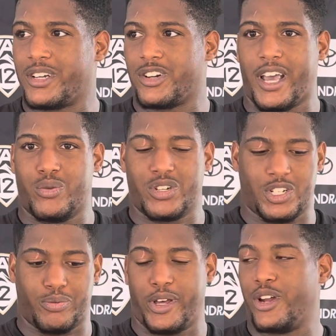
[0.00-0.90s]
sure, hey, we're
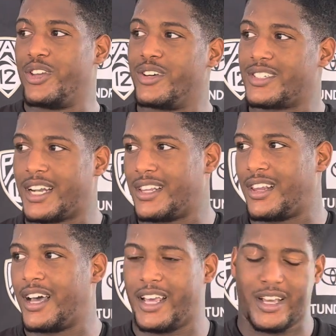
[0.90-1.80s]
still playing on their side of the
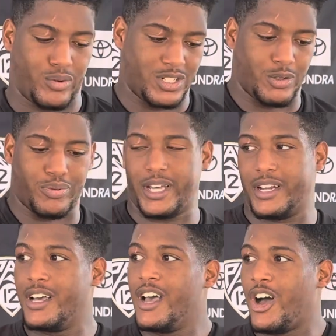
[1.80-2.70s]
line. Hey, we're still
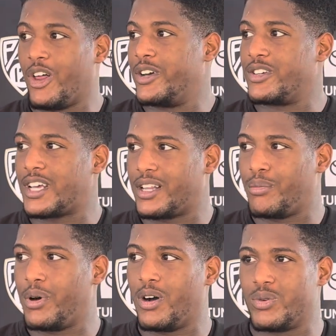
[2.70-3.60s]
playing on their side of the
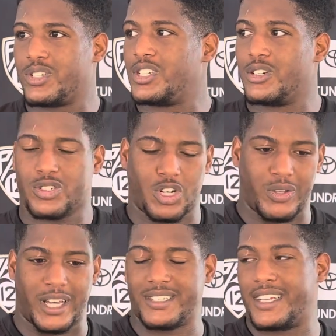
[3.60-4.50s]
ball. We're still
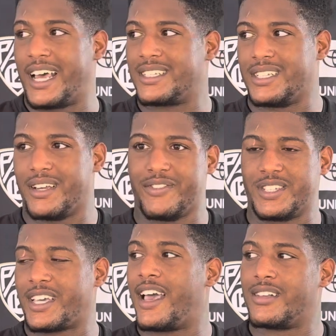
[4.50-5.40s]
showing that tenacity, that
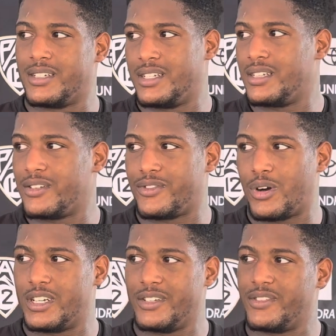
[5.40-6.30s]
physicality for
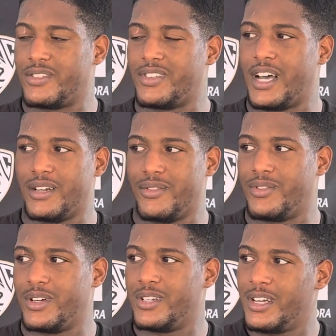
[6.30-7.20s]
our defensive line in
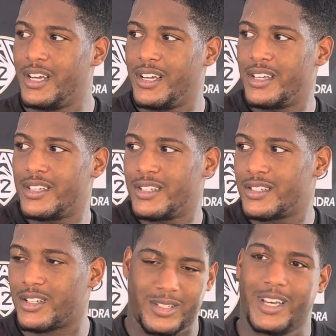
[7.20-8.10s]
front.
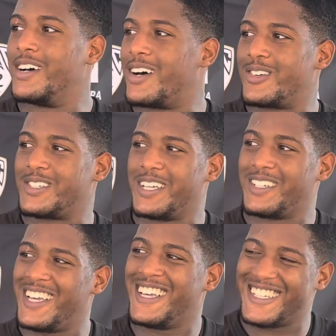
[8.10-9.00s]
So, yeah, I would say
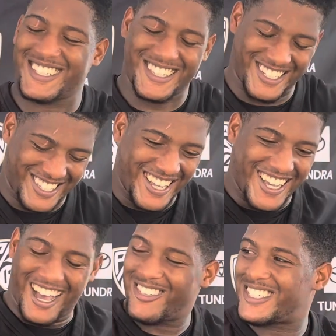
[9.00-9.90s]
it's
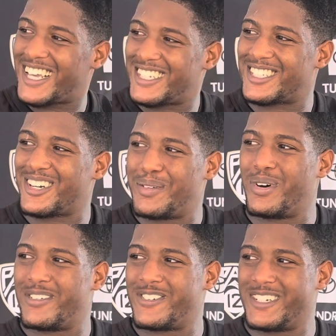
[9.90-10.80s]
a turning
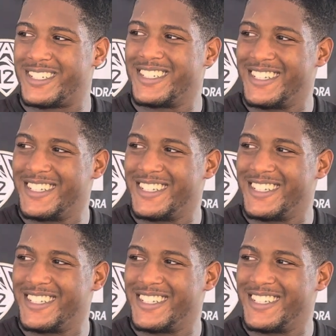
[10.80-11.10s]
point for us.